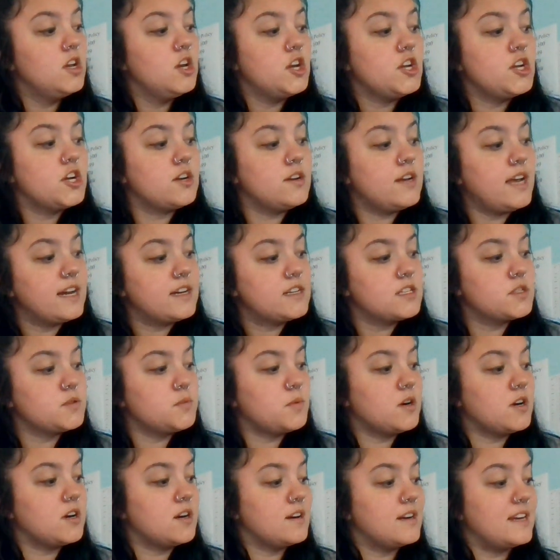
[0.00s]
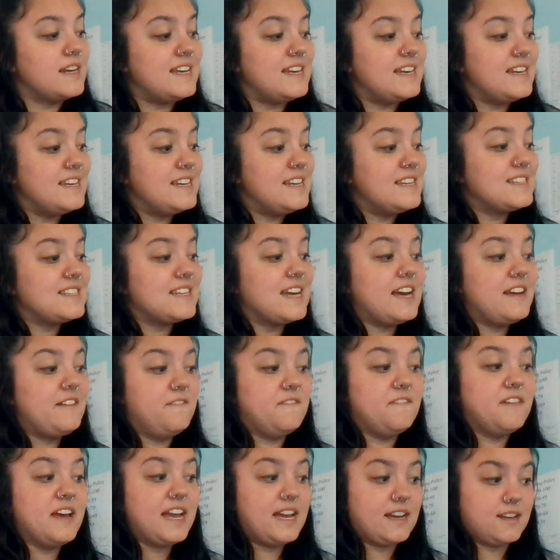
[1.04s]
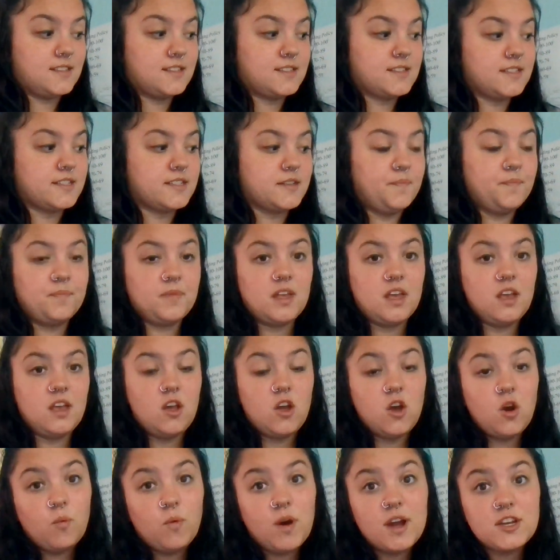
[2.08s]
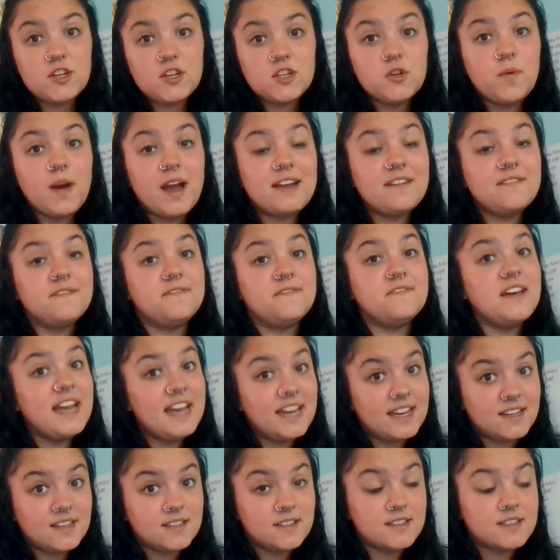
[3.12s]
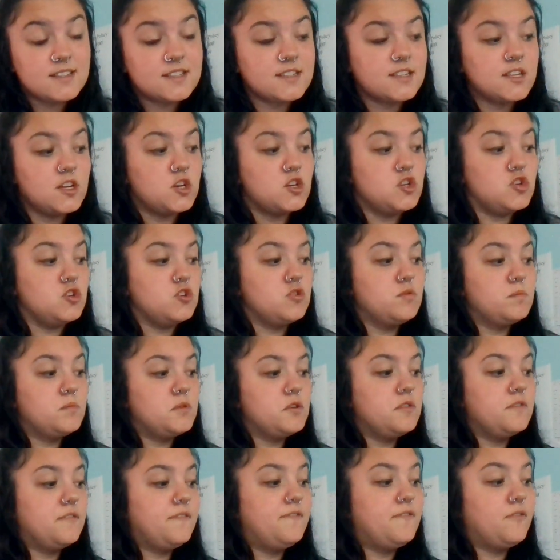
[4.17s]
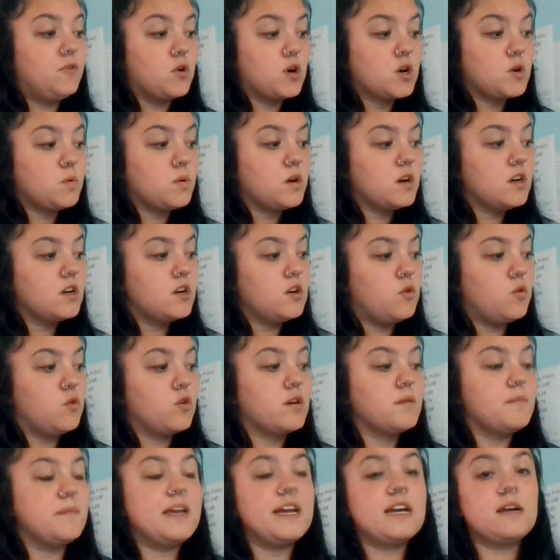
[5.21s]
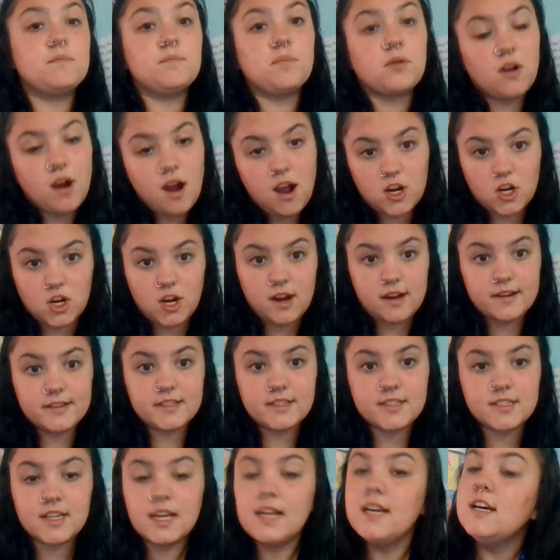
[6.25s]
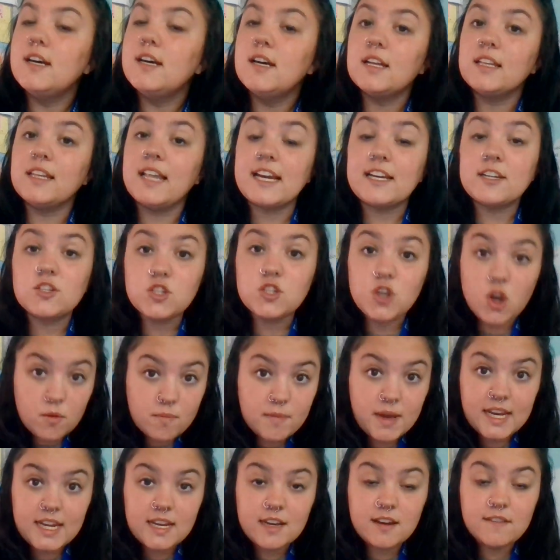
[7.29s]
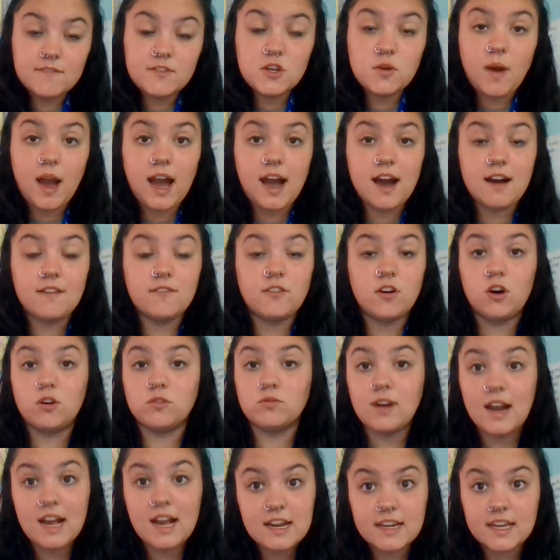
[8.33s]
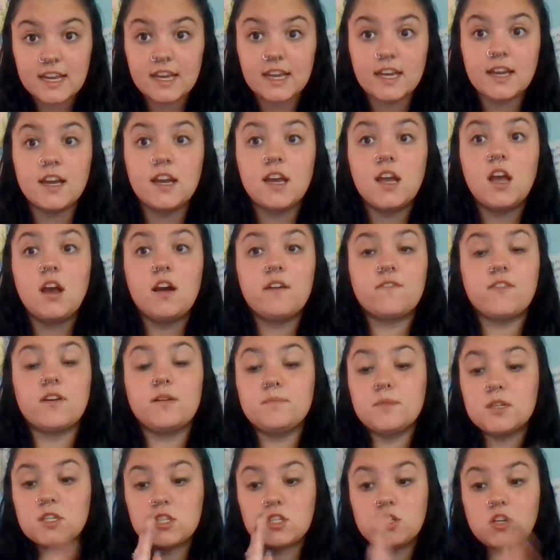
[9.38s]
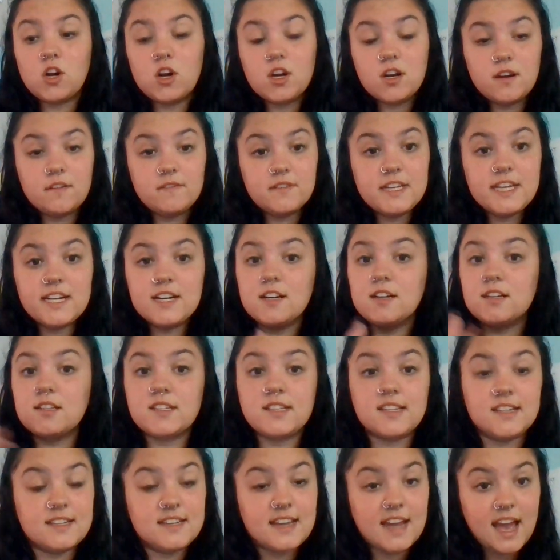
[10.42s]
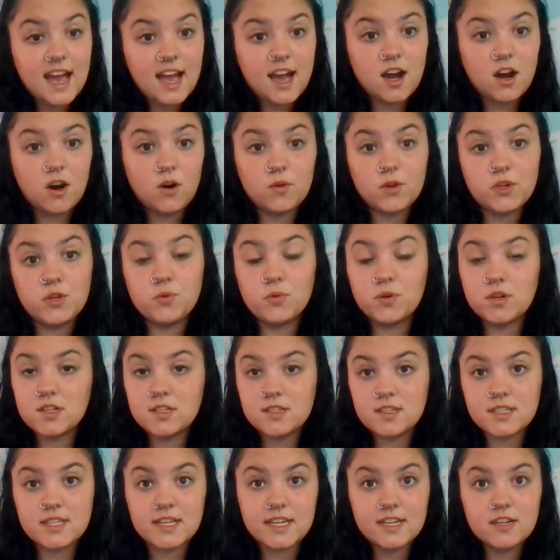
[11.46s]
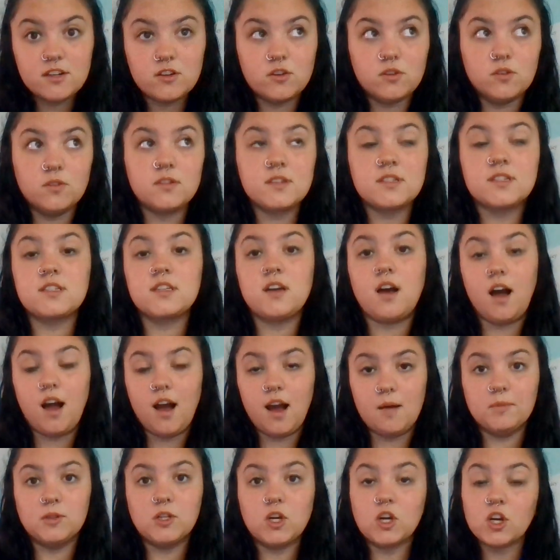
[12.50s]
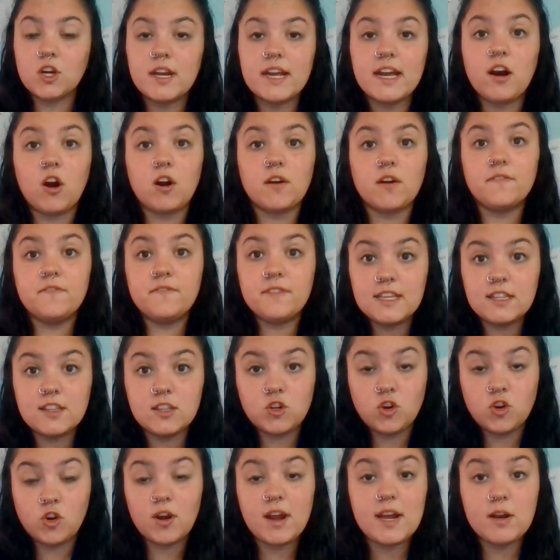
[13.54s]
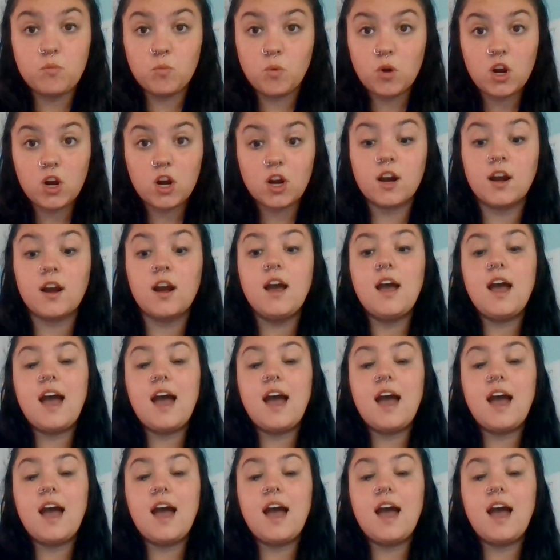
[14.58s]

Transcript: Your next word is advance. When you advance, you move forward or make progress. Like so many of you have already, from the start of the year to now, your skills learning our 5th grade work